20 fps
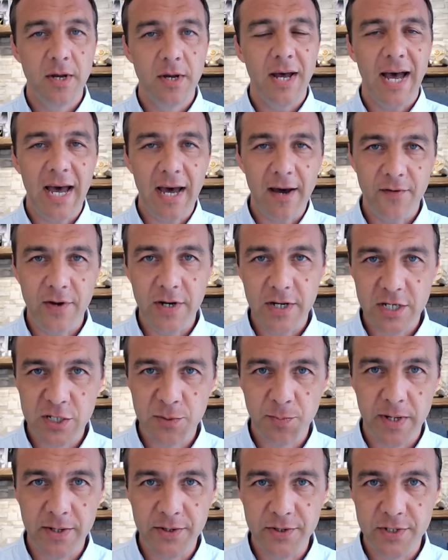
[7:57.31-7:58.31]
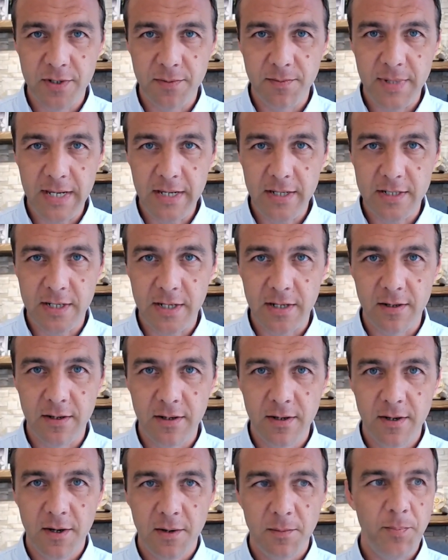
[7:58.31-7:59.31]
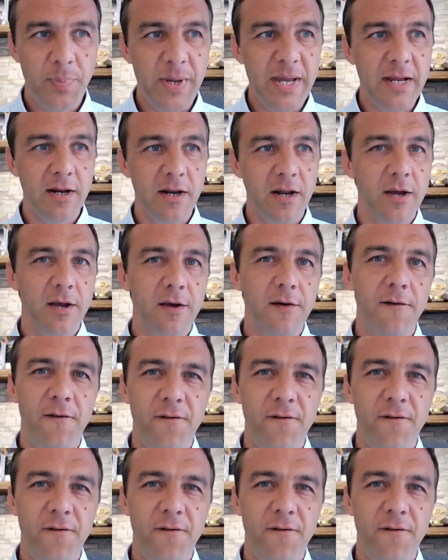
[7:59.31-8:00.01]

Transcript: having a sponsor meeting, being like a